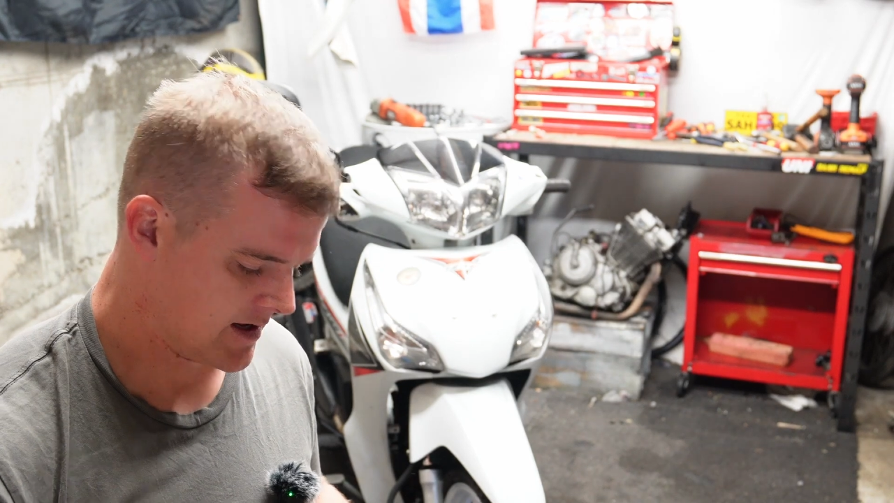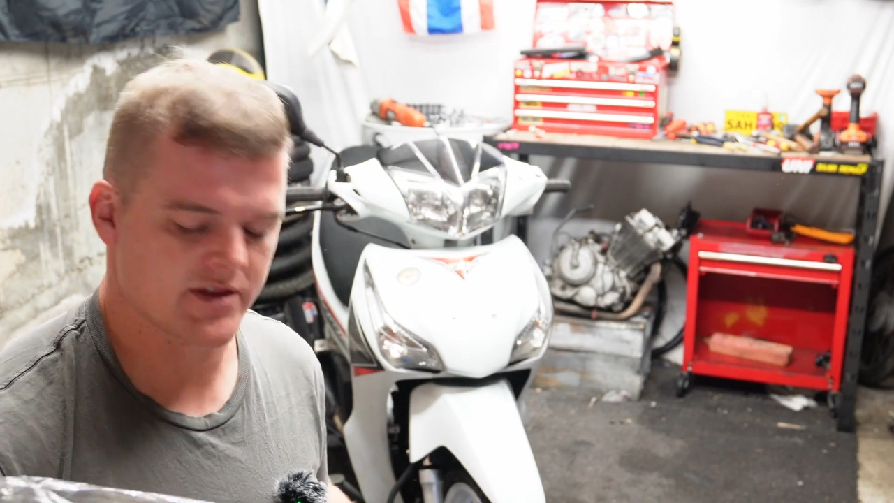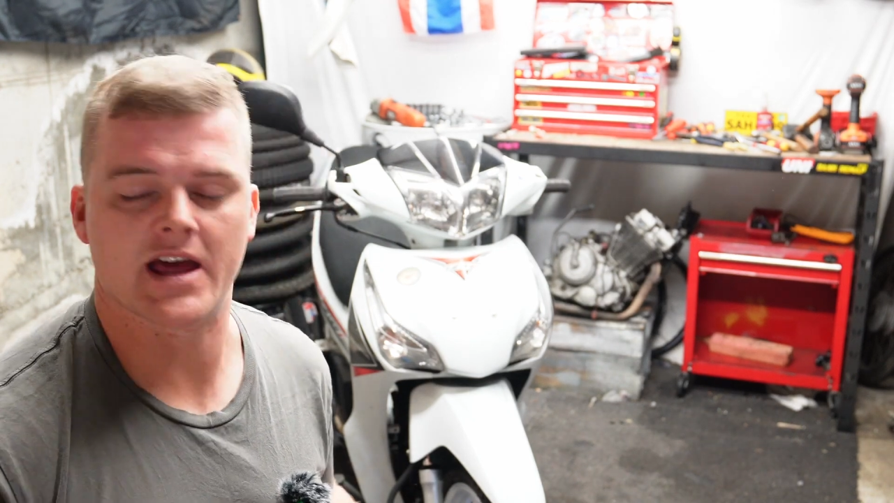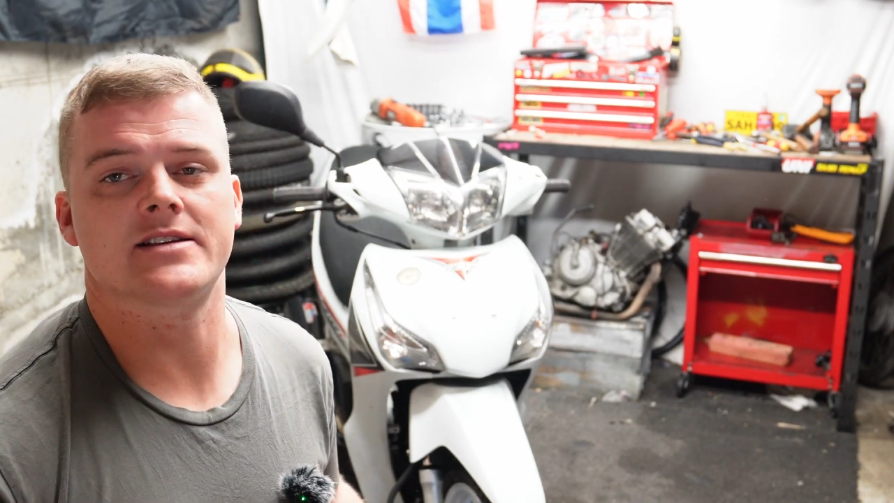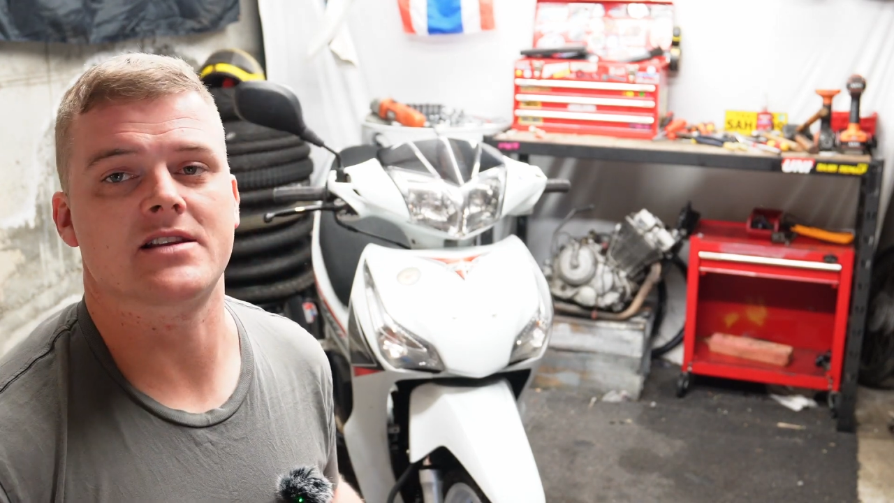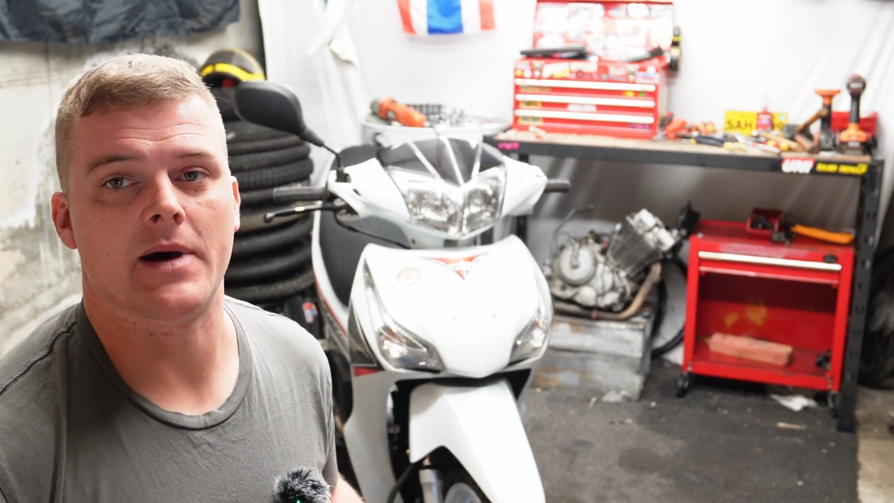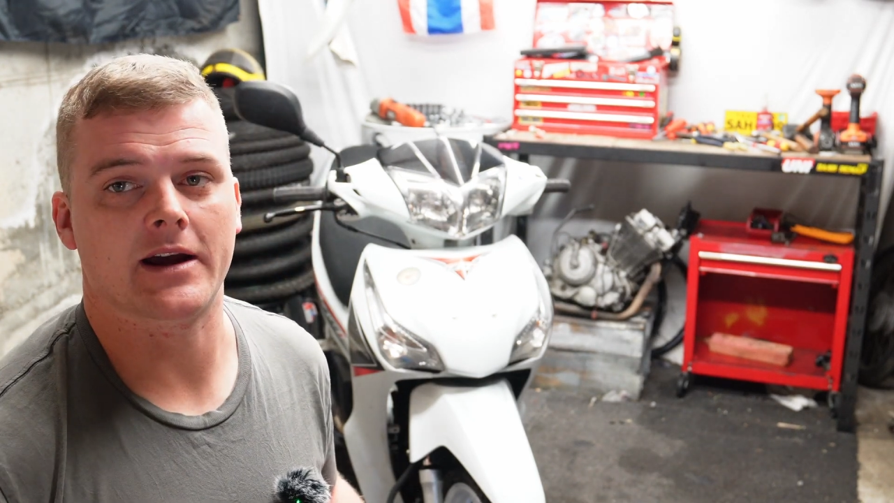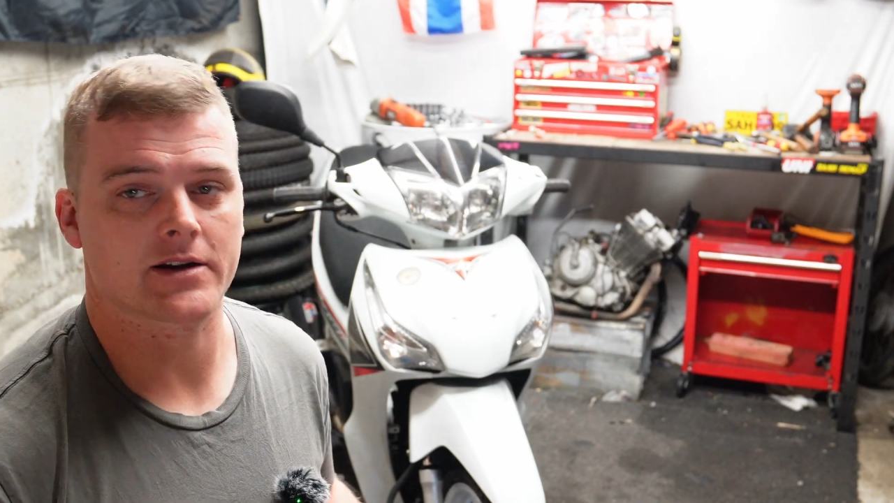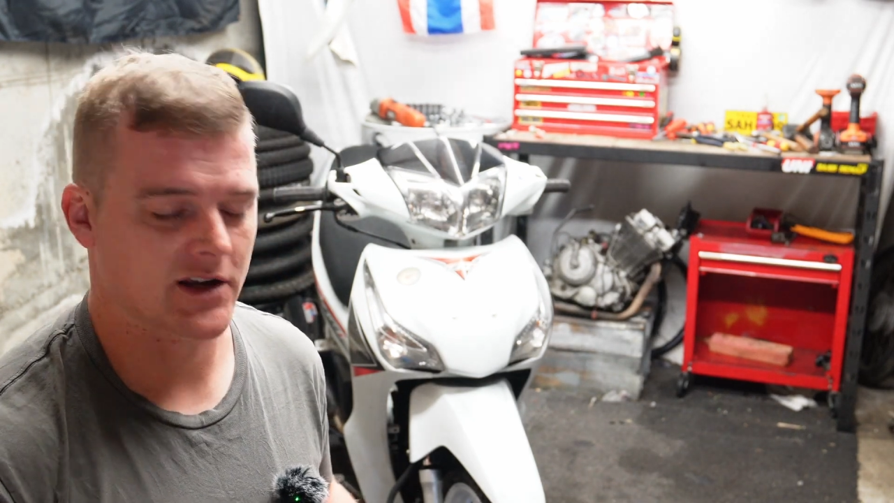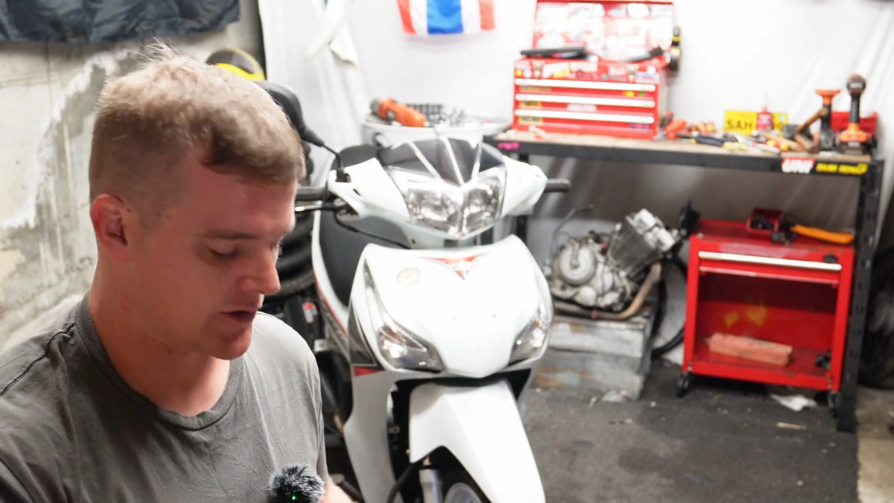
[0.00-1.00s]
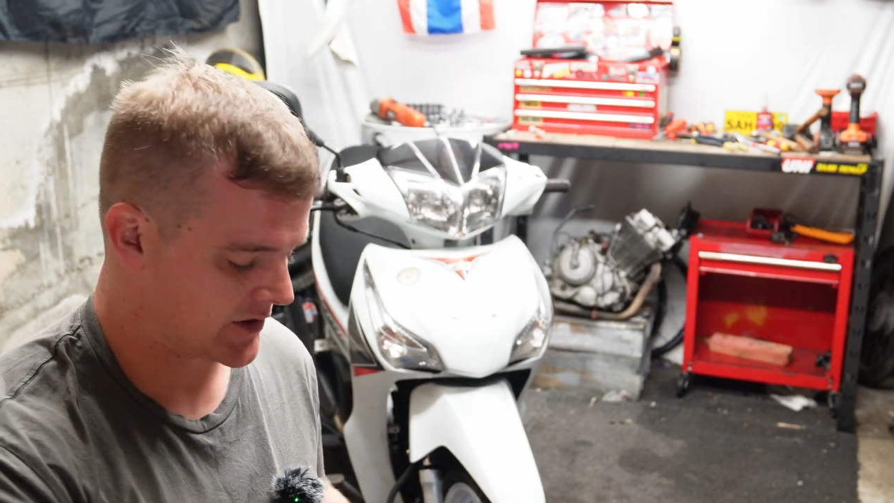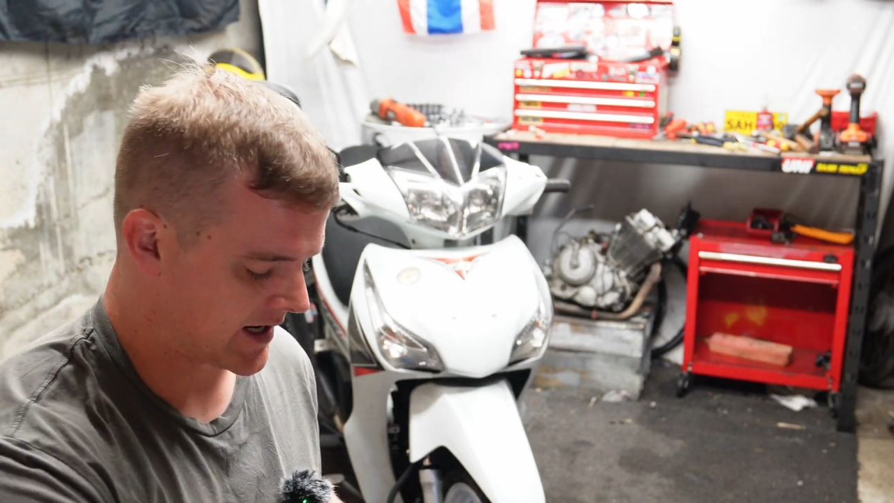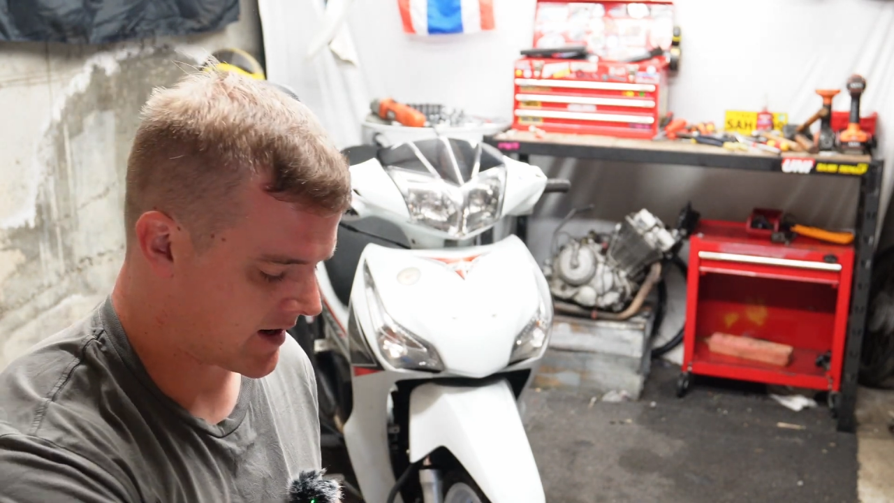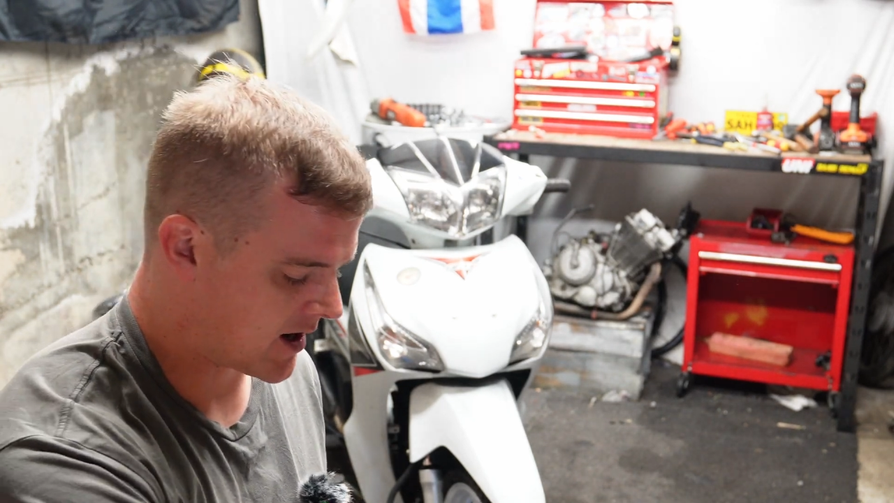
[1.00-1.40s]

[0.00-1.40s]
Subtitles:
that is the market to go to get a